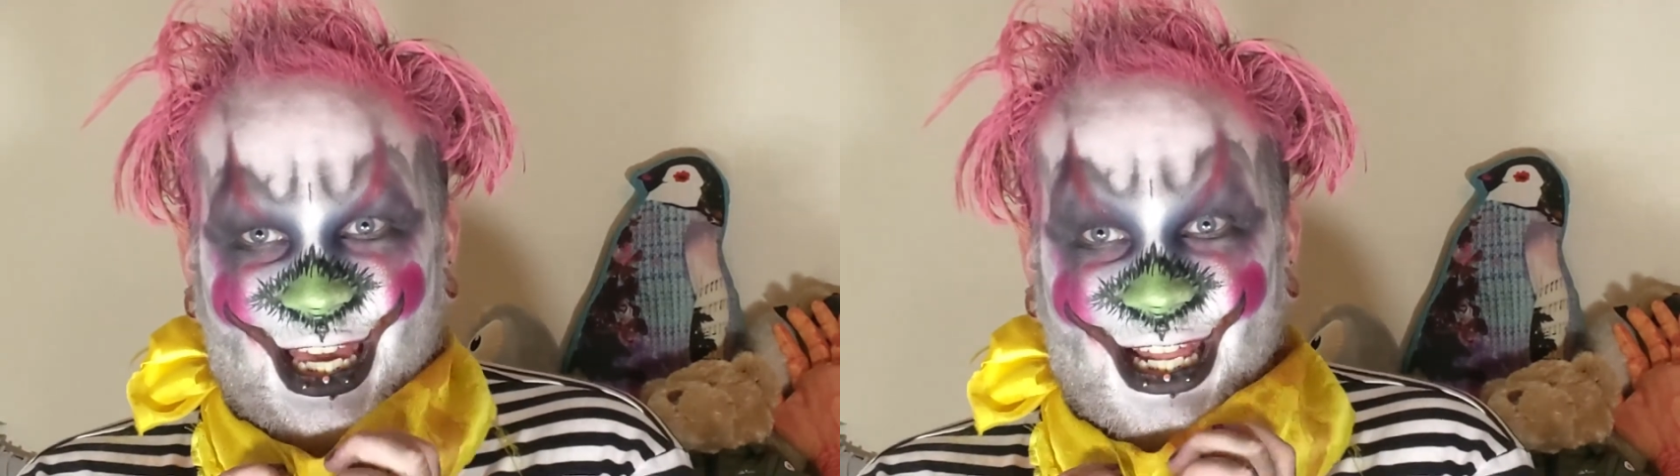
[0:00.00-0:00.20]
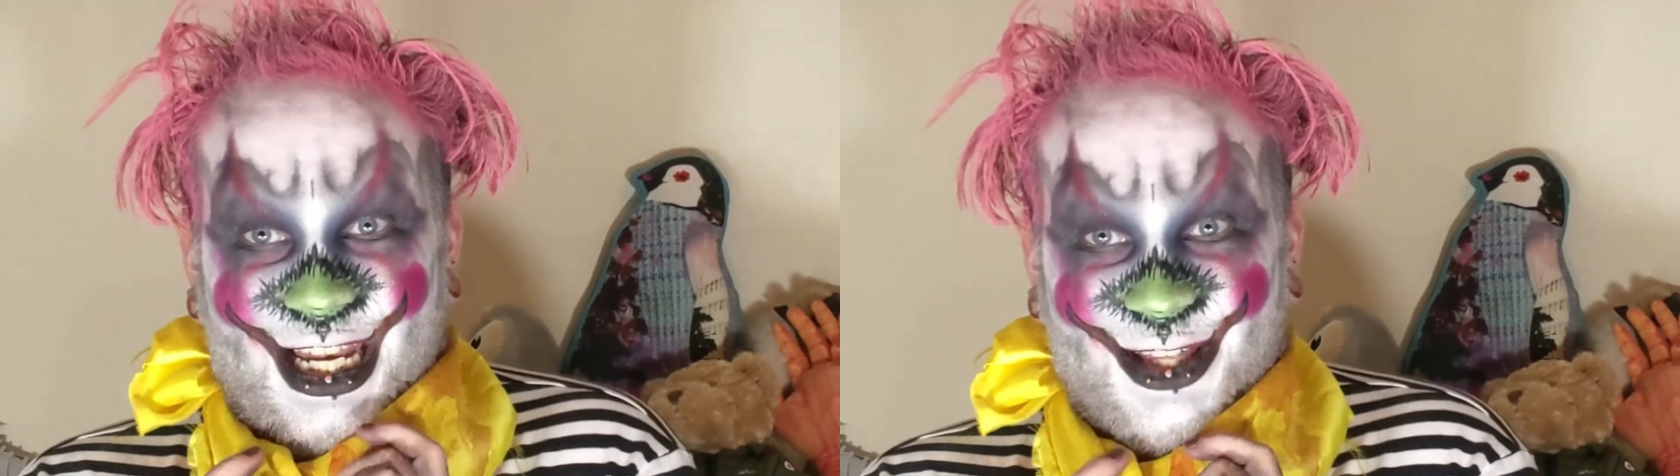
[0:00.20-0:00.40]

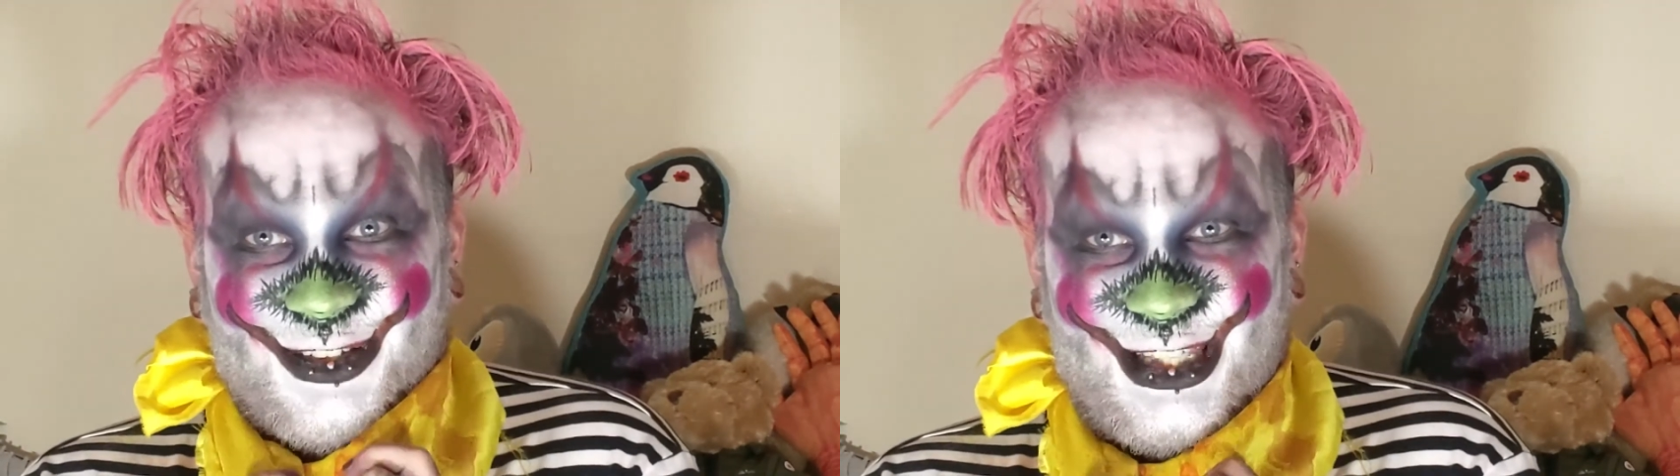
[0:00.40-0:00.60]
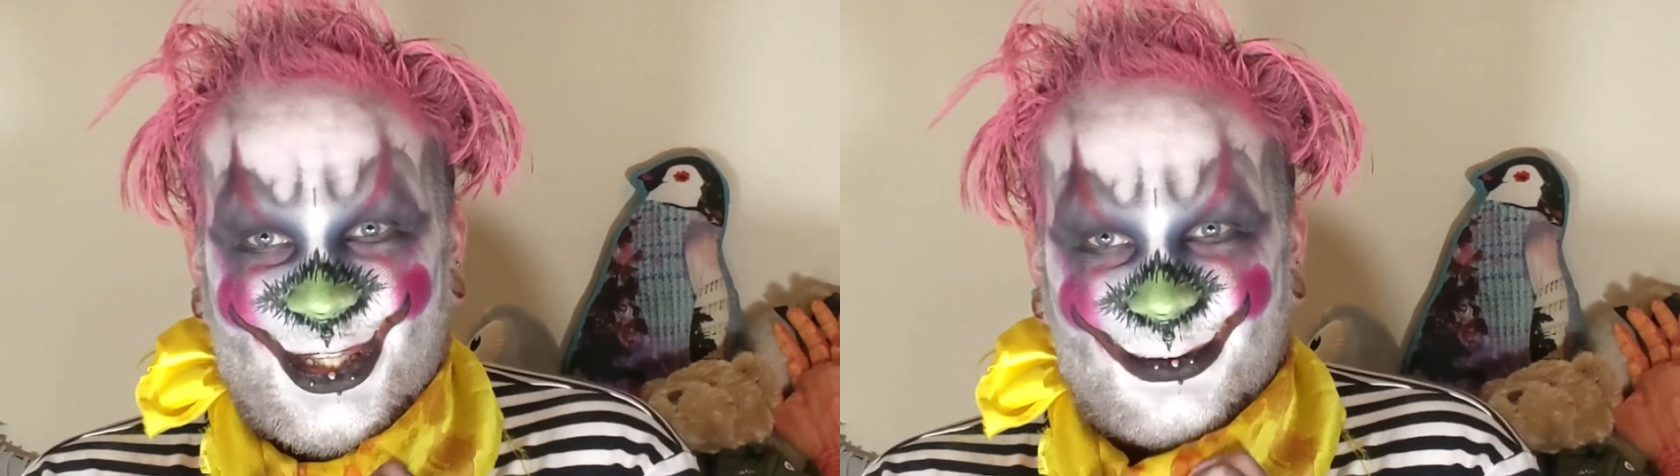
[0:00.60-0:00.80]
I
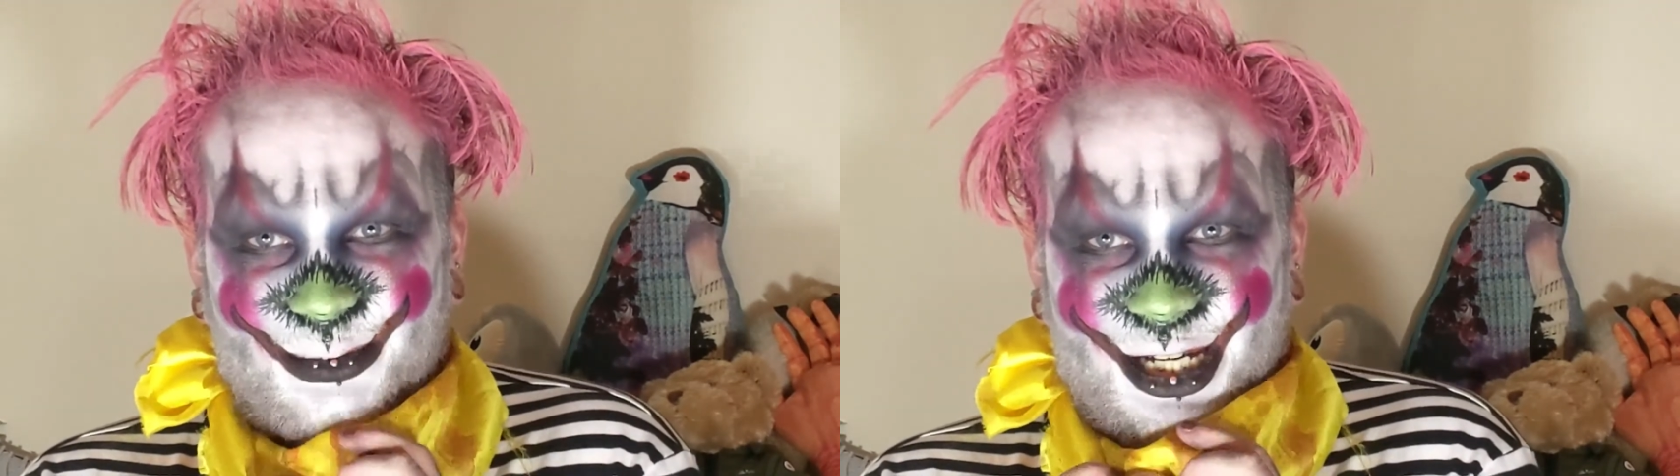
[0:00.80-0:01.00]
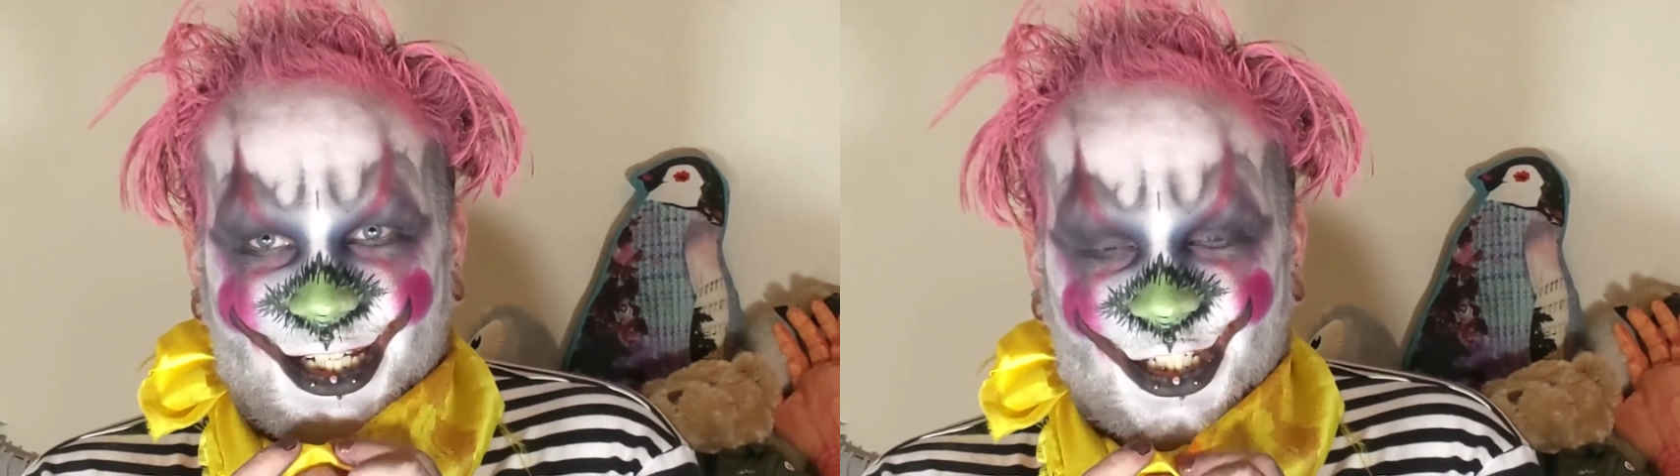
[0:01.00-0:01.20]
love it so
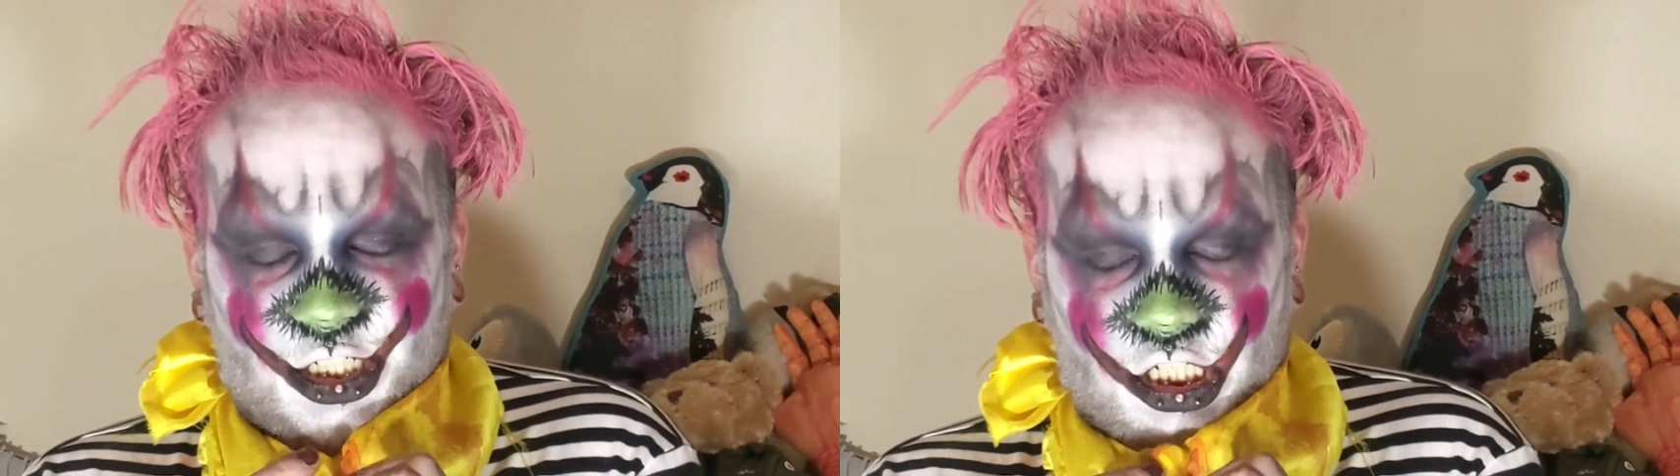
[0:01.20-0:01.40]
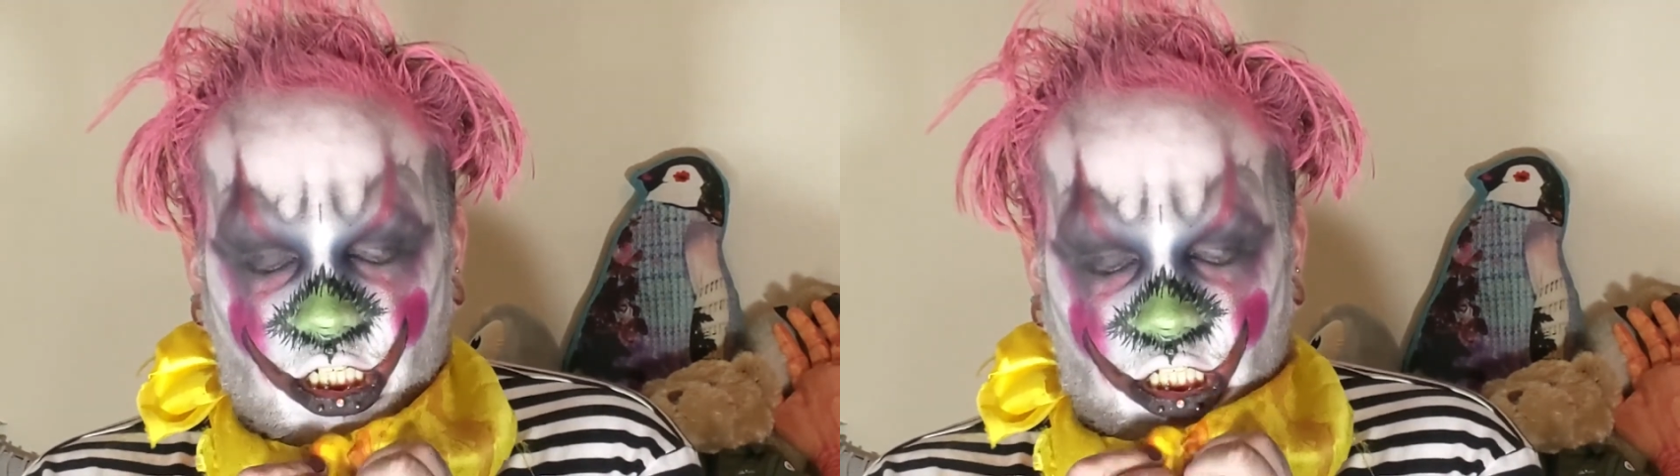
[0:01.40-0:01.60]

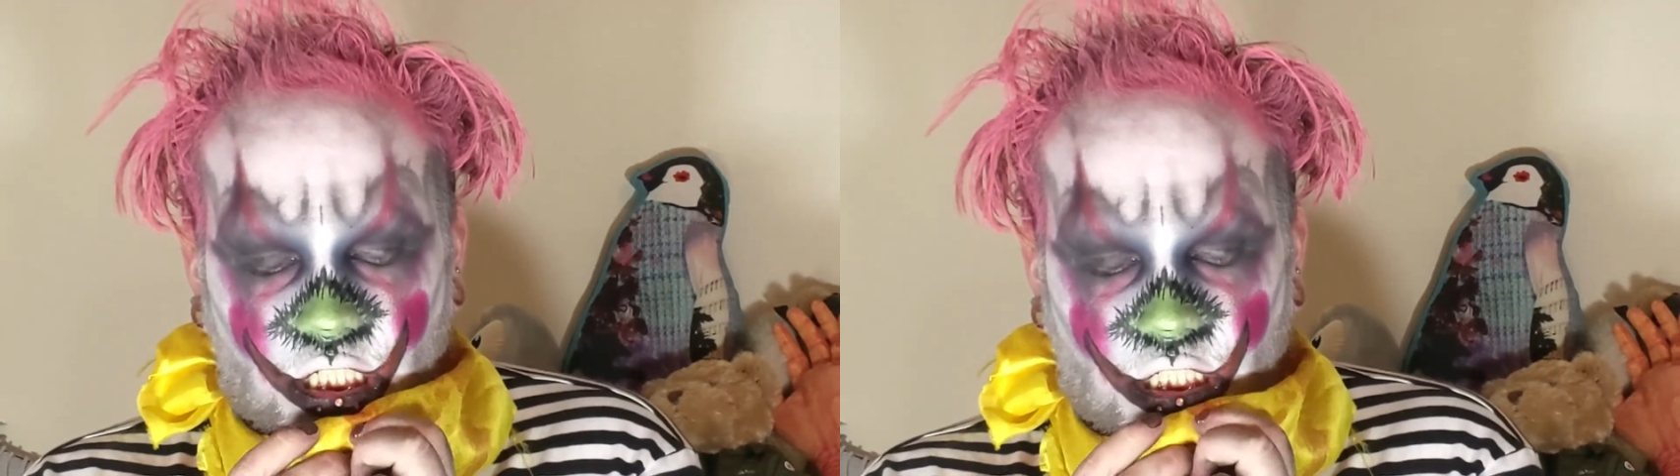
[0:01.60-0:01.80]
much.